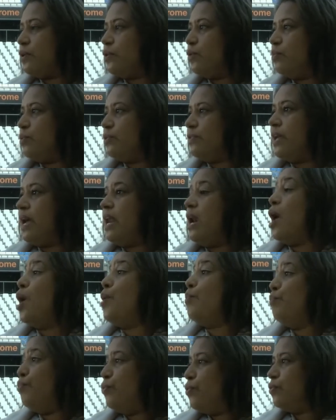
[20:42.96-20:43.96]
make
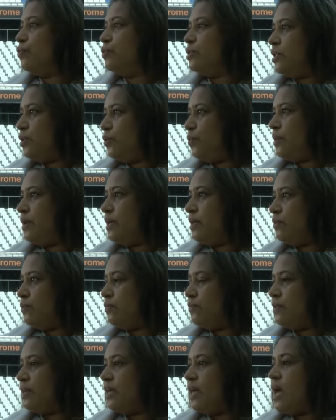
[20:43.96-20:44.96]
every single
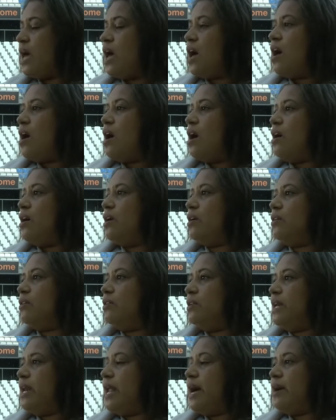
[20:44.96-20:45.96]
industry possible as
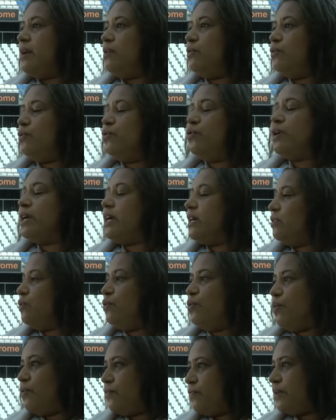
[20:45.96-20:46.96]
aware as they possibly
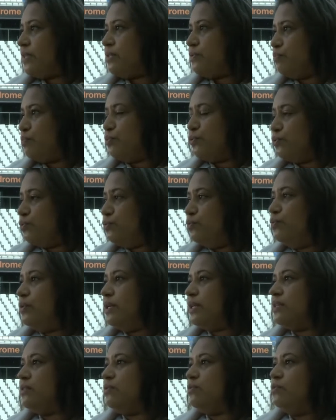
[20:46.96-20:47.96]
can be
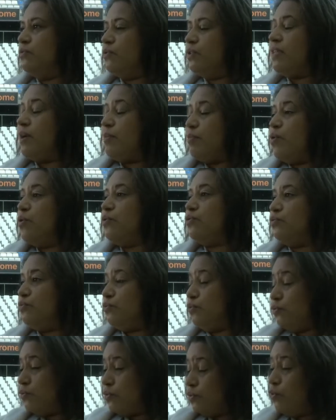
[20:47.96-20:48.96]
about the impact
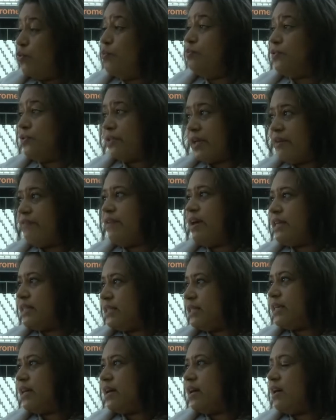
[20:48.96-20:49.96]
that they are having on
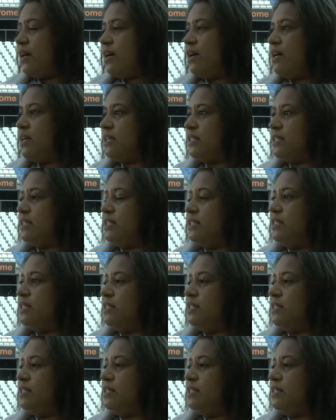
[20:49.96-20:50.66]
the environment.